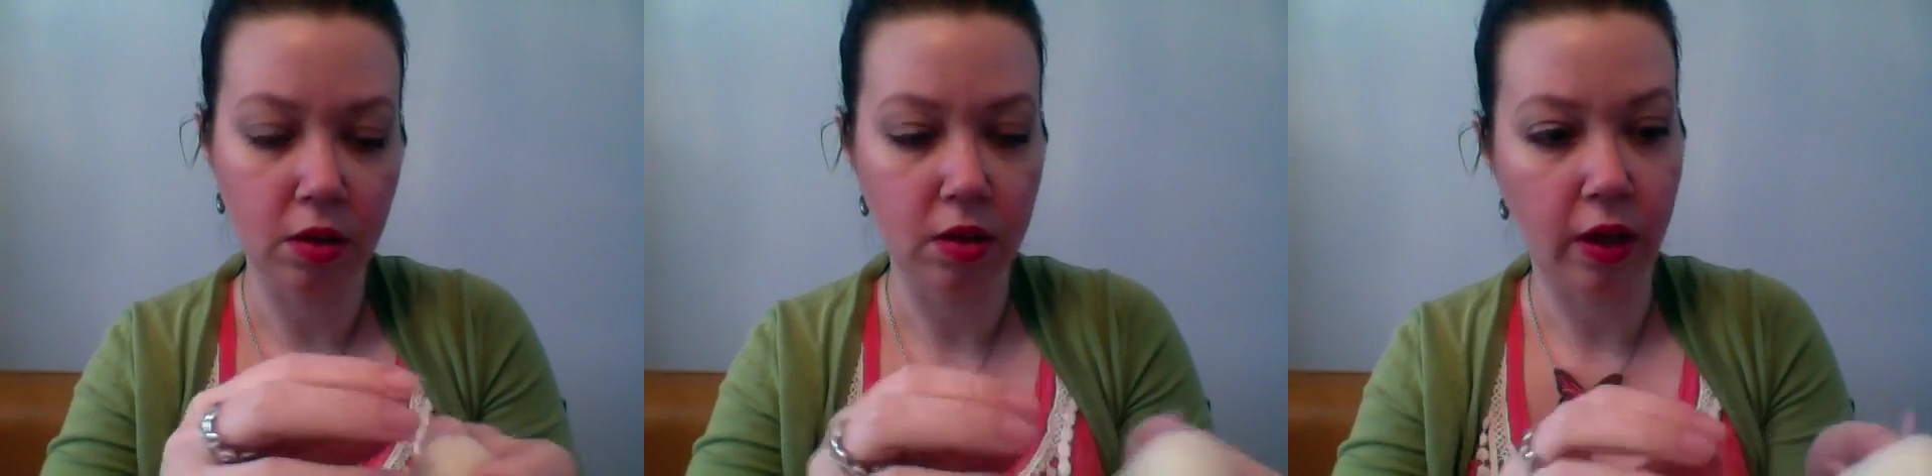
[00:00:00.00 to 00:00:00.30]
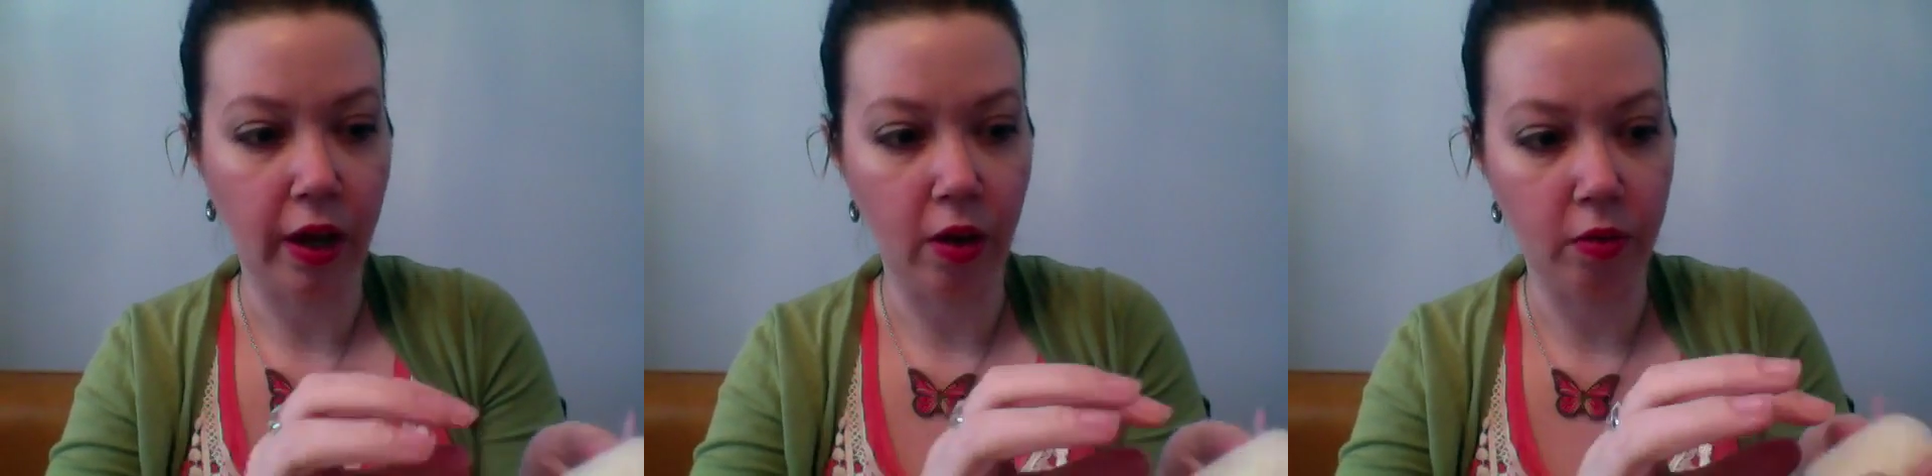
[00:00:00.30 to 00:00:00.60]

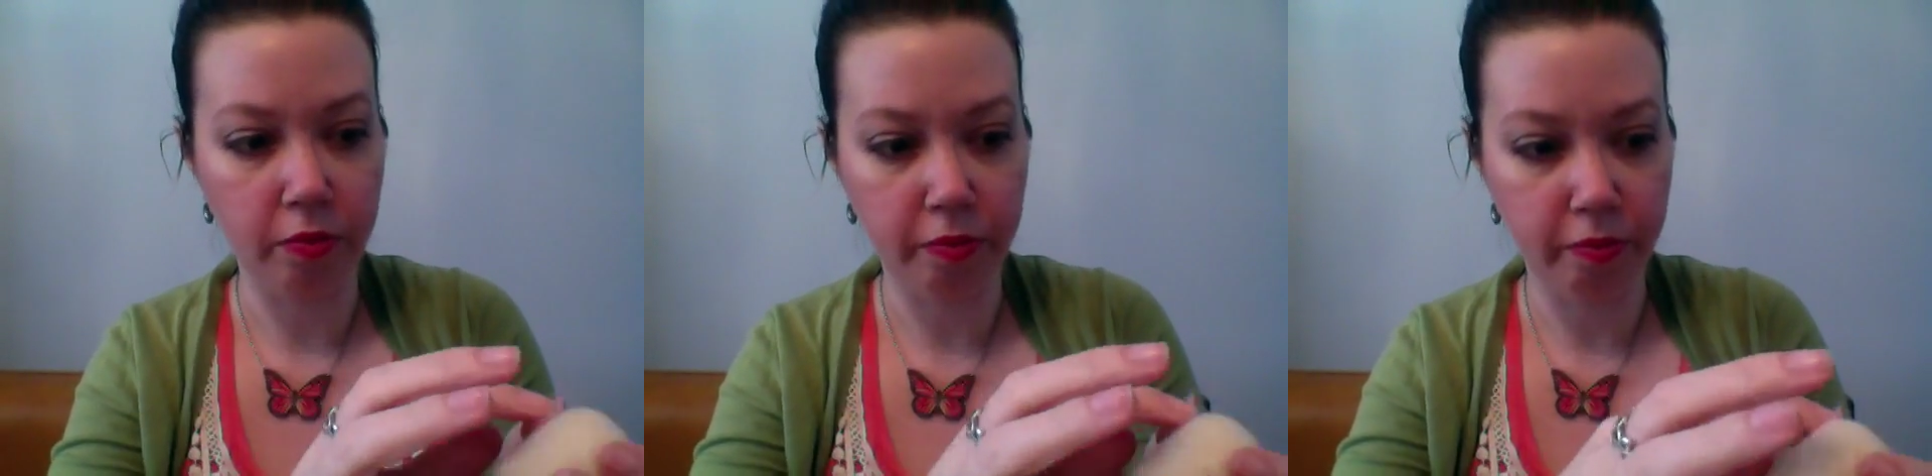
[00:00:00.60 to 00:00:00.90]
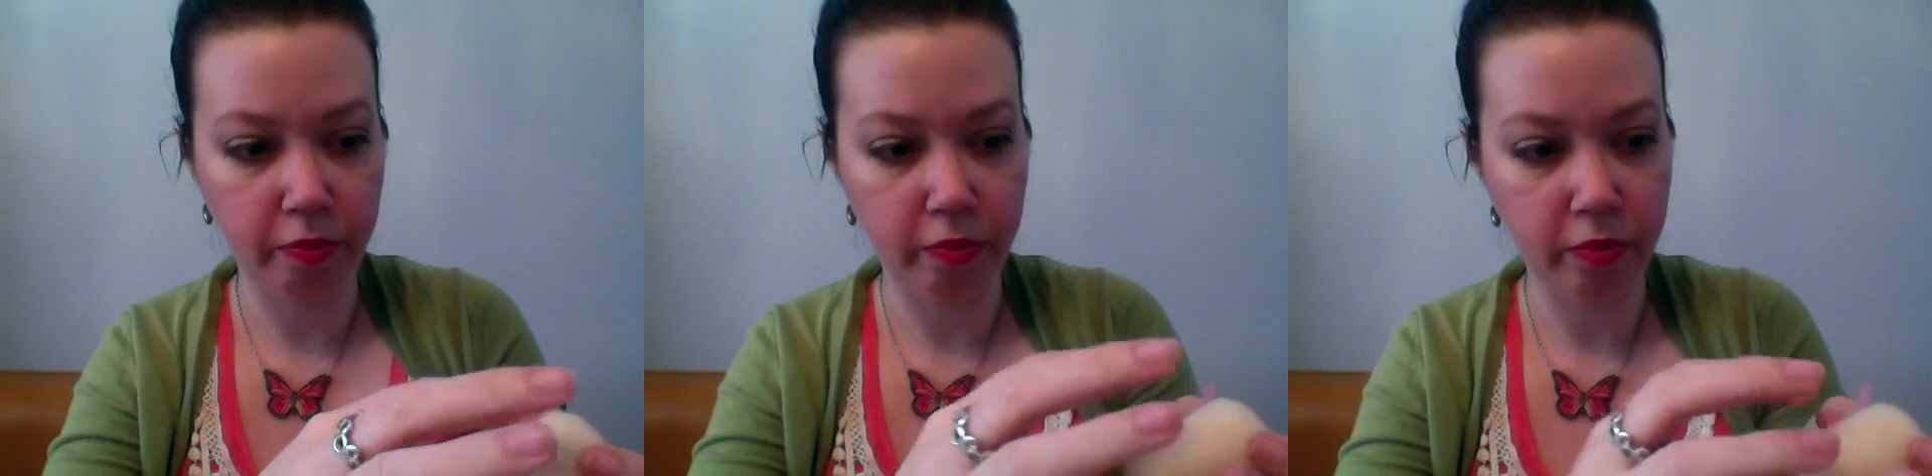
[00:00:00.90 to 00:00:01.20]
Now,
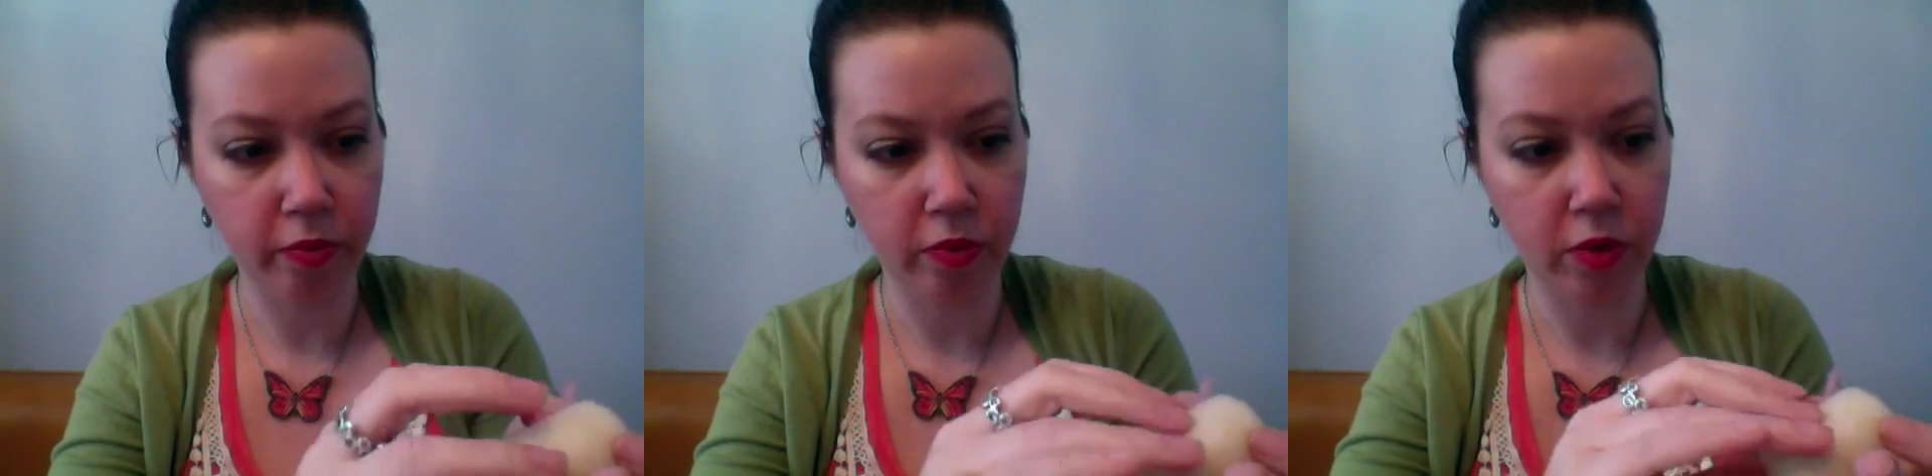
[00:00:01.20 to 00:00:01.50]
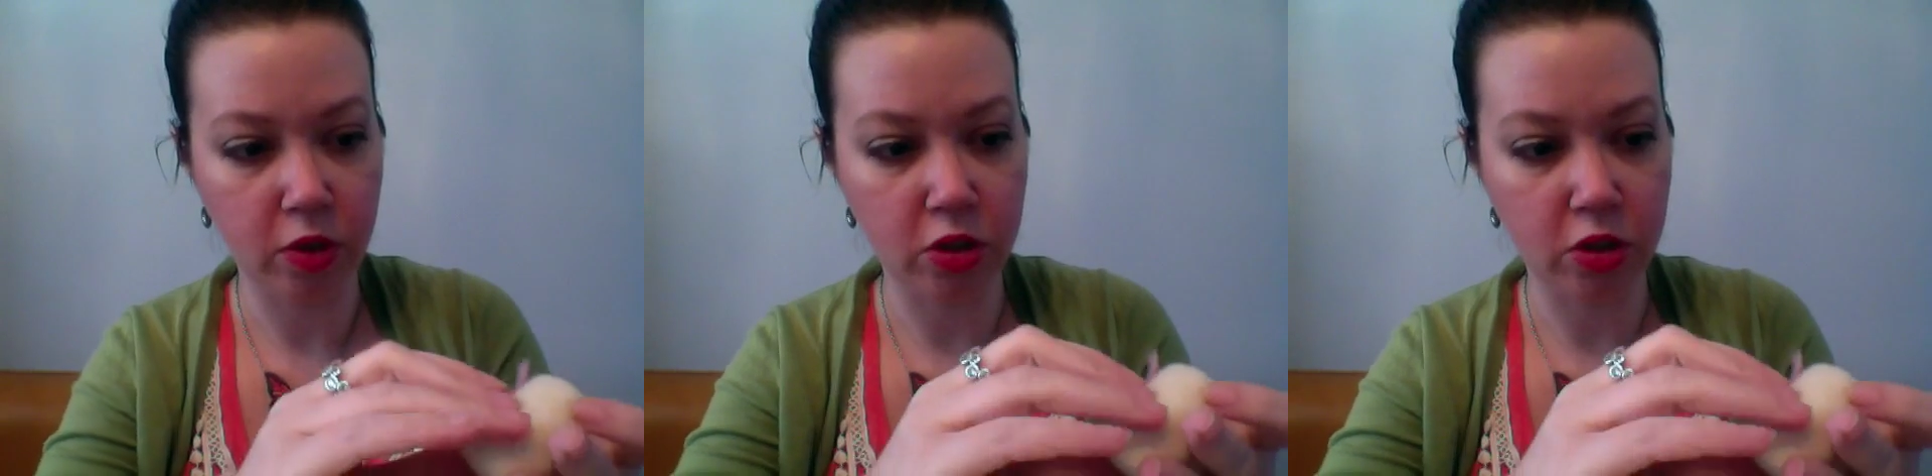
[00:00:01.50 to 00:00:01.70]
you're